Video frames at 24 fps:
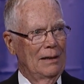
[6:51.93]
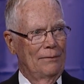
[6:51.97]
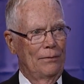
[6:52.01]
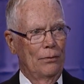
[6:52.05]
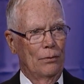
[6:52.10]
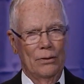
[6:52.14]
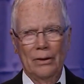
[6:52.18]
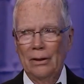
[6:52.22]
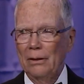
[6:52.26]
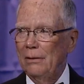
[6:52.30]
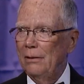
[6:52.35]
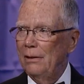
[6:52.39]

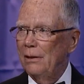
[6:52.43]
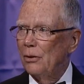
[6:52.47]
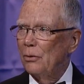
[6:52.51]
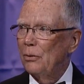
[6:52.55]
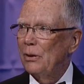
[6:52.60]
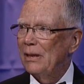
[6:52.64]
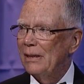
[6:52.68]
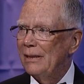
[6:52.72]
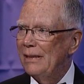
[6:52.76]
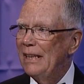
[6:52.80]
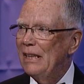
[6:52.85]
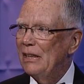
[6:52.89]
For, you know,
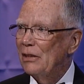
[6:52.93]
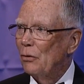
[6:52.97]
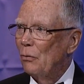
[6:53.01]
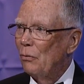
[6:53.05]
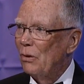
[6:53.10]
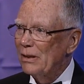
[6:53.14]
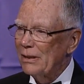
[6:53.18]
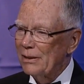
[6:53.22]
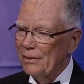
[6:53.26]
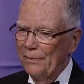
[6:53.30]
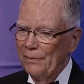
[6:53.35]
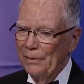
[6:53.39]
indeed, it
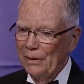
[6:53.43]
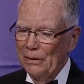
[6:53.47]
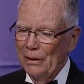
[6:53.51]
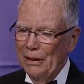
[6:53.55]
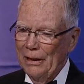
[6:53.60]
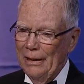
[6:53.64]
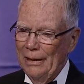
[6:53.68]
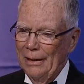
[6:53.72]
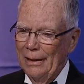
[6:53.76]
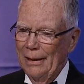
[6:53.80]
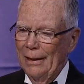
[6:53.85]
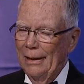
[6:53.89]
was a
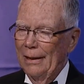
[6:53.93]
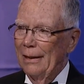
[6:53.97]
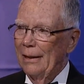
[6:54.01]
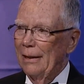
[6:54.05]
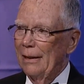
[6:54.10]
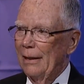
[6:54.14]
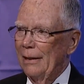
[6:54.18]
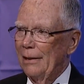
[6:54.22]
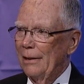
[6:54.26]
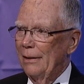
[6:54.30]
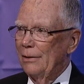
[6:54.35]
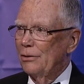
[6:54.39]
very
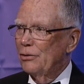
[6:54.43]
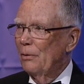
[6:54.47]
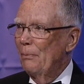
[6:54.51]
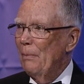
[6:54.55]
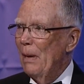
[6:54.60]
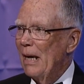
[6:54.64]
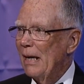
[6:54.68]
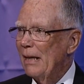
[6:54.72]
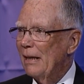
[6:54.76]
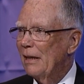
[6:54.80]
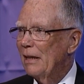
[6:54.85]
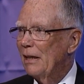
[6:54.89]

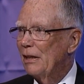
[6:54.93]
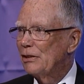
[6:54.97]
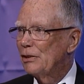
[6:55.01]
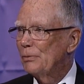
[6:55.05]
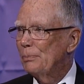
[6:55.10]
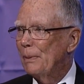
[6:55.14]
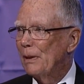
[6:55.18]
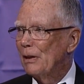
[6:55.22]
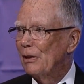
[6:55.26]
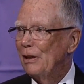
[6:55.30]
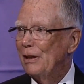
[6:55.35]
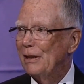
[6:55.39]
traumatic
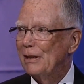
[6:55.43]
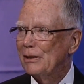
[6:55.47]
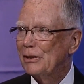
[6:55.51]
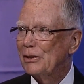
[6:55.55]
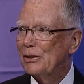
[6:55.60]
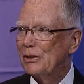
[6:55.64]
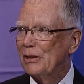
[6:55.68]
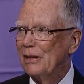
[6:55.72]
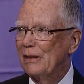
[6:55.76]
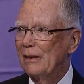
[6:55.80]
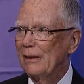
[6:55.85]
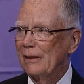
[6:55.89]

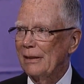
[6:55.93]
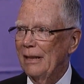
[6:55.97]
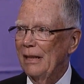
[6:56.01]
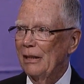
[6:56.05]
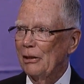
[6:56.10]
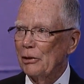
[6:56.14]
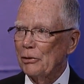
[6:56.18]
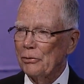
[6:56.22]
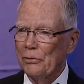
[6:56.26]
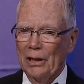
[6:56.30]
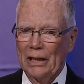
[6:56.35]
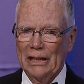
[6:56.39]
experience
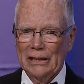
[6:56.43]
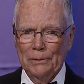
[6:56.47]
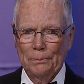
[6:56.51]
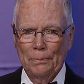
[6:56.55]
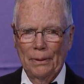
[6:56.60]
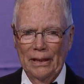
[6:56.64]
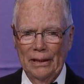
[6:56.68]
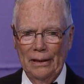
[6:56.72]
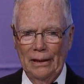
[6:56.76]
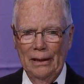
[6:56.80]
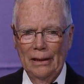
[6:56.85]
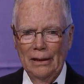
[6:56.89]
characterized
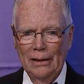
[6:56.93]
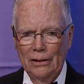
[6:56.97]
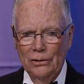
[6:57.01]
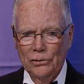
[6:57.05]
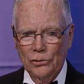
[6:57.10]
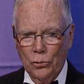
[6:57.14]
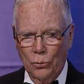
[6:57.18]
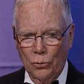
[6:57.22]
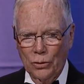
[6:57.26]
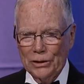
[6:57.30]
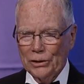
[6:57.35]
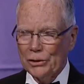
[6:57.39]
by
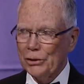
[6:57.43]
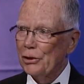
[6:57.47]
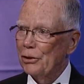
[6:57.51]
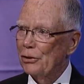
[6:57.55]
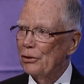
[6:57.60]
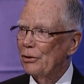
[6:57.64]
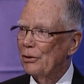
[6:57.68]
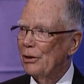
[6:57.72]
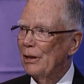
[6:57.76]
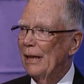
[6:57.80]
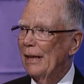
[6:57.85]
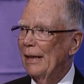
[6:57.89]

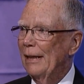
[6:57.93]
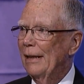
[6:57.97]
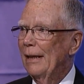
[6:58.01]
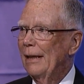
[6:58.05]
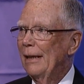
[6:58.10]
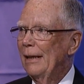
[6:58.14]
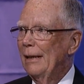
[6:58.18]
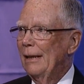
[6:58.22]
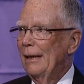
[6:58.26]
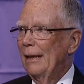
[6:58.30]
torture and